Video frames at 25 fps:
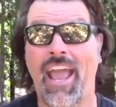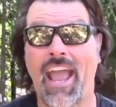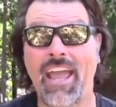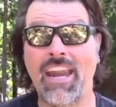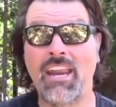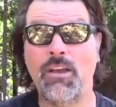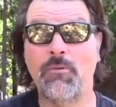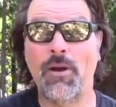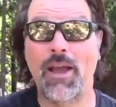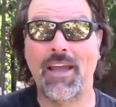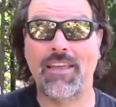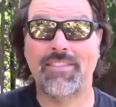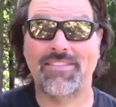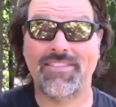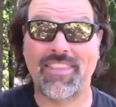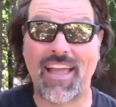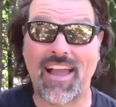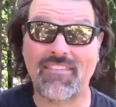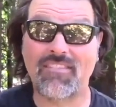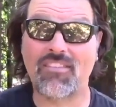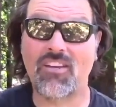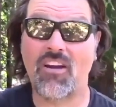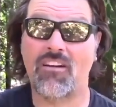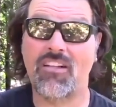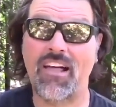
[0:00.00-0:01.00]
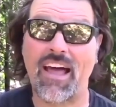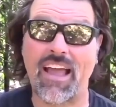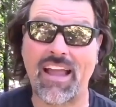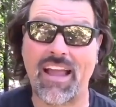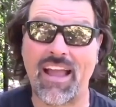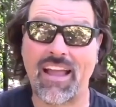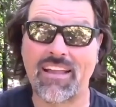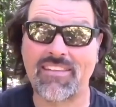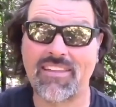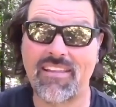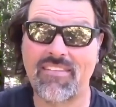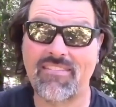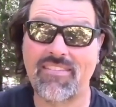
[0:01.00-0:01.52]
Anyway, that's all I
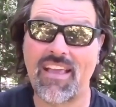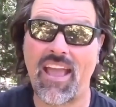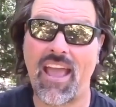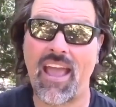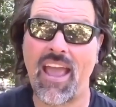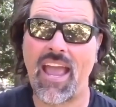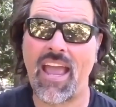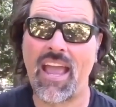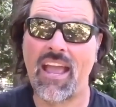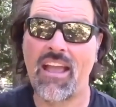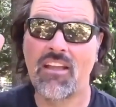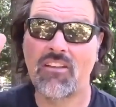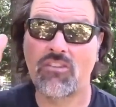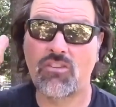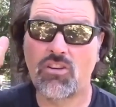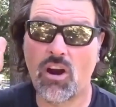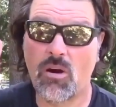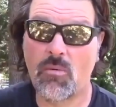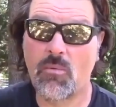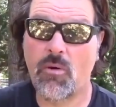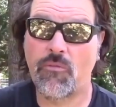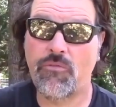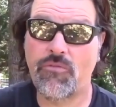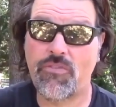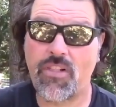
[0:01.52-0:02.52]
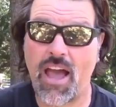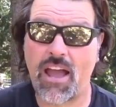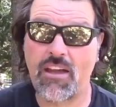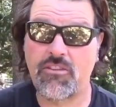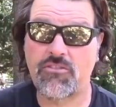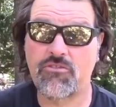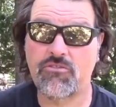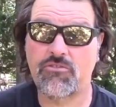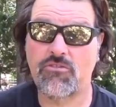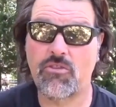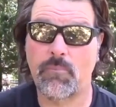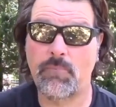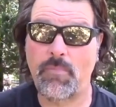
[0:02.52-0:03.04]
got to say. Turbo
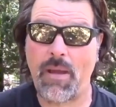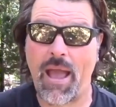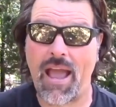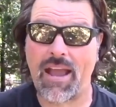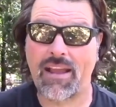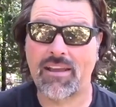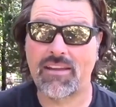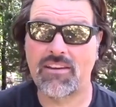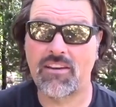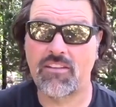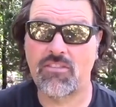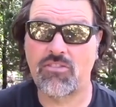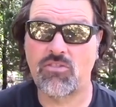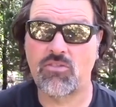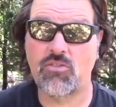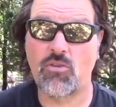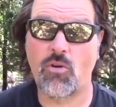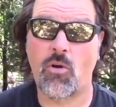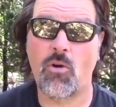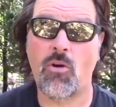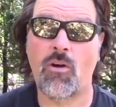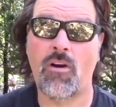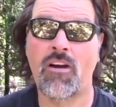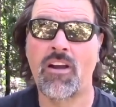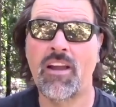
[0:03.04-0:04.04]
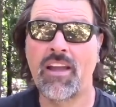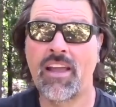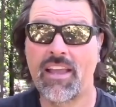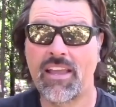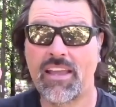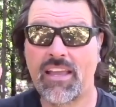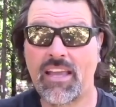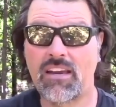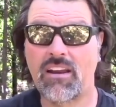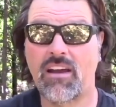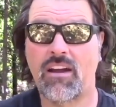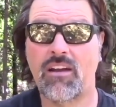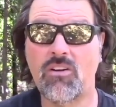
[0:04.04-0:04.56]
flashers are back in the store.
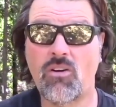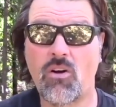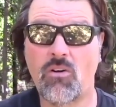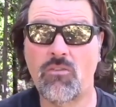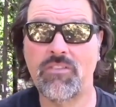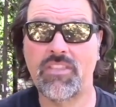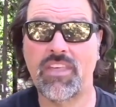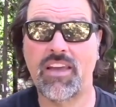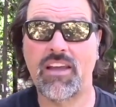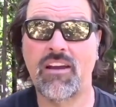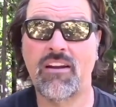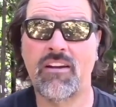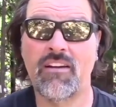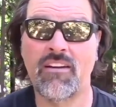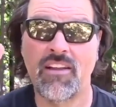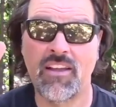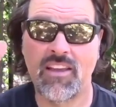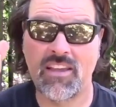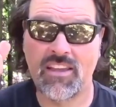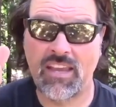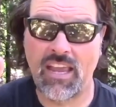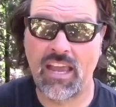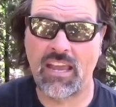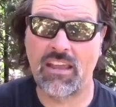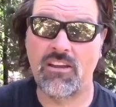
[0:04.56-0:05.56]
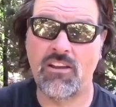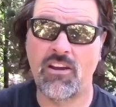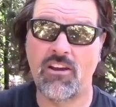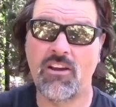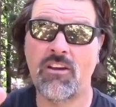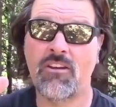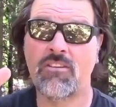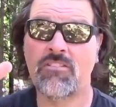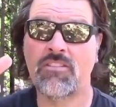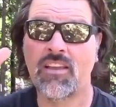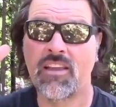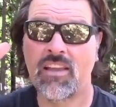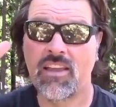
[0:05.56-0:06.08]
Get on over there, get
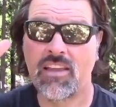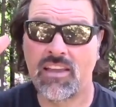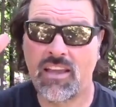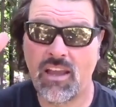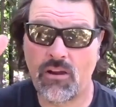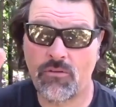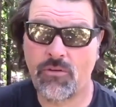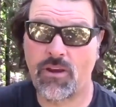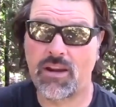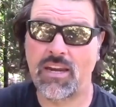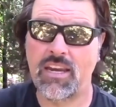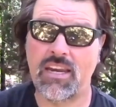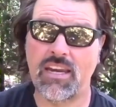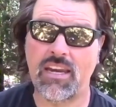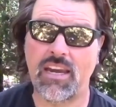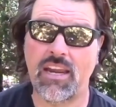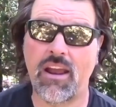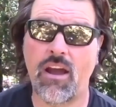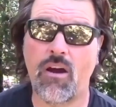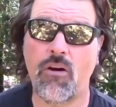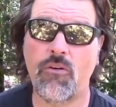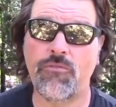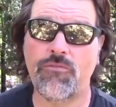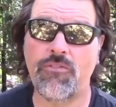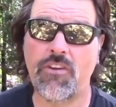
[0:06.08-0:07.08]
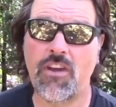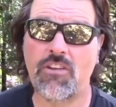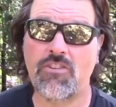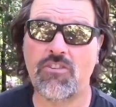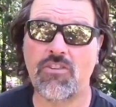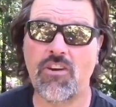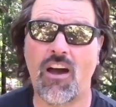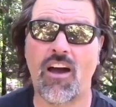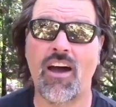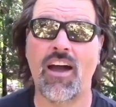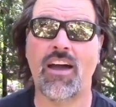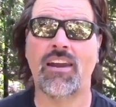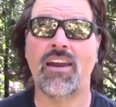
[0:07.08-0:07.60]
yours, get ready to yell
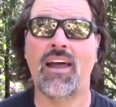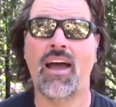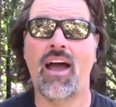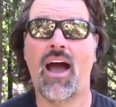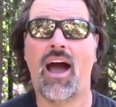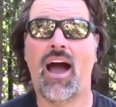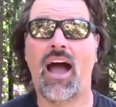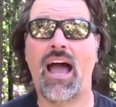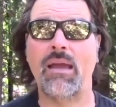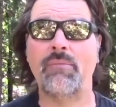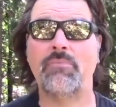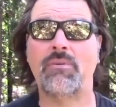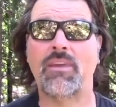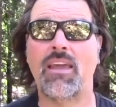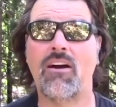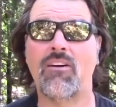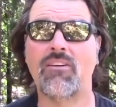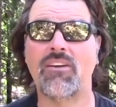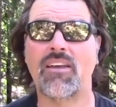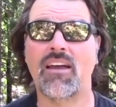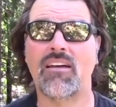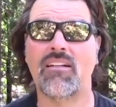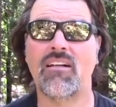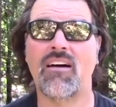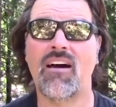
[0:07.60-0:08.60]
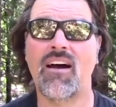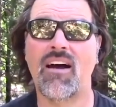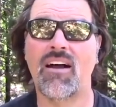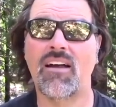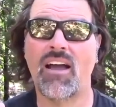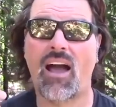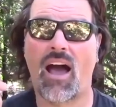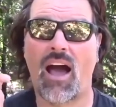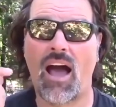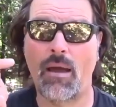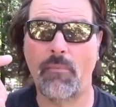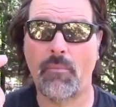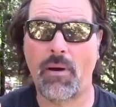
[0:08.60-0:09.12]
fish on. I'm Kel
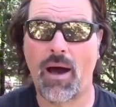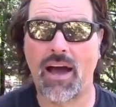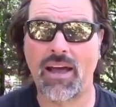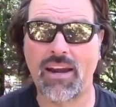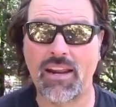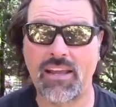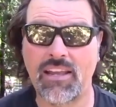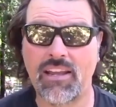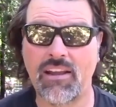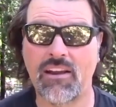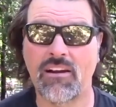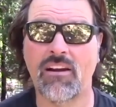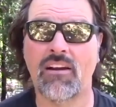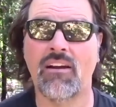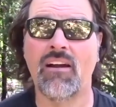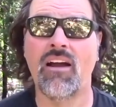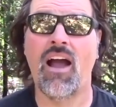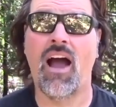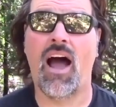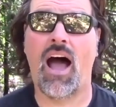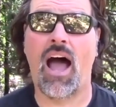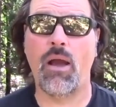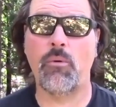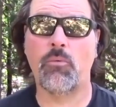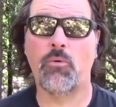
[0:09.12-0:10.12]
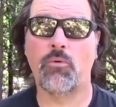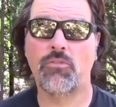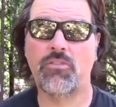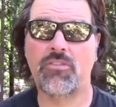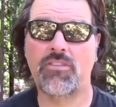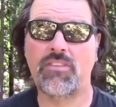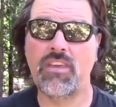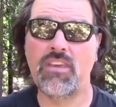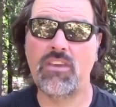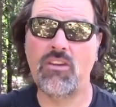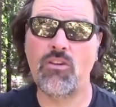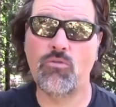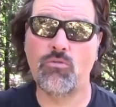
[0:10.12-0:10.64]
Kellogg, I'm out of here. I will
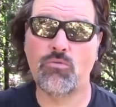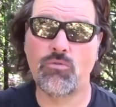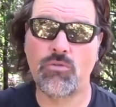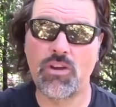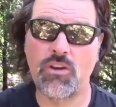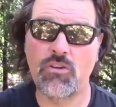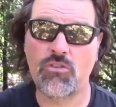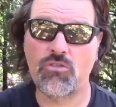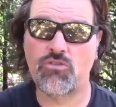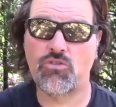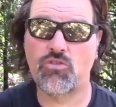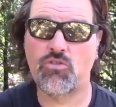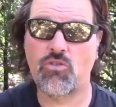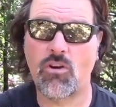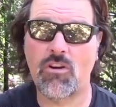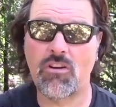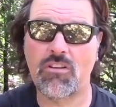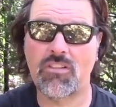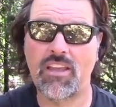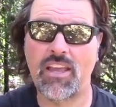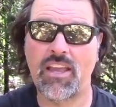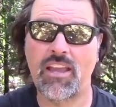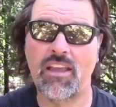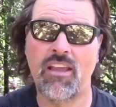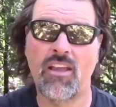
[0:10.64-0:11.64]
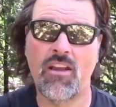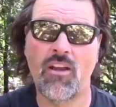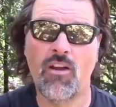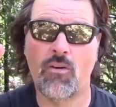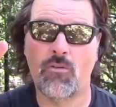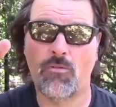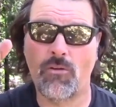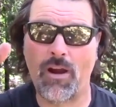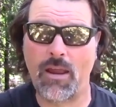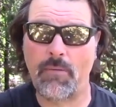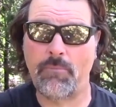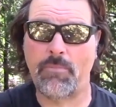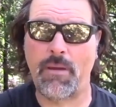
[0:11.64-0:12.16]
see you real shortly
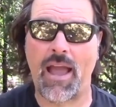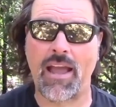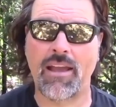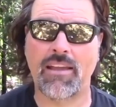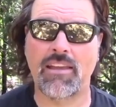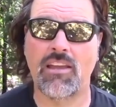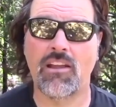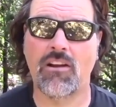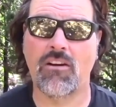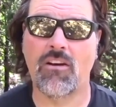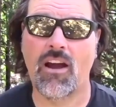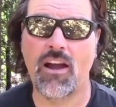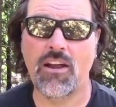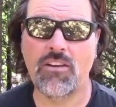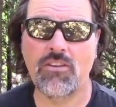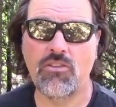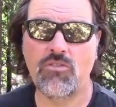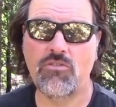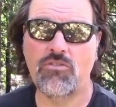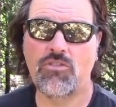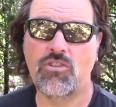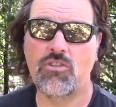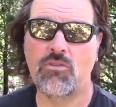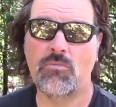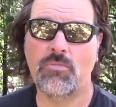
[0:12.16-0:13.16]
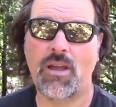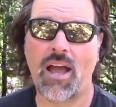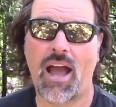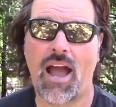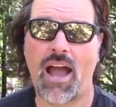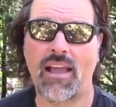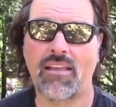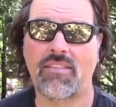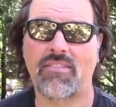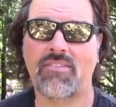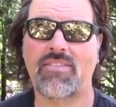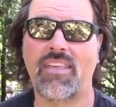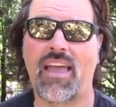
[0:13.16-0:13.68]
right back here on YouTube,
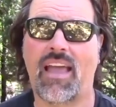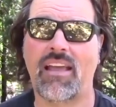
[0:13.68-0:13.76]
guys.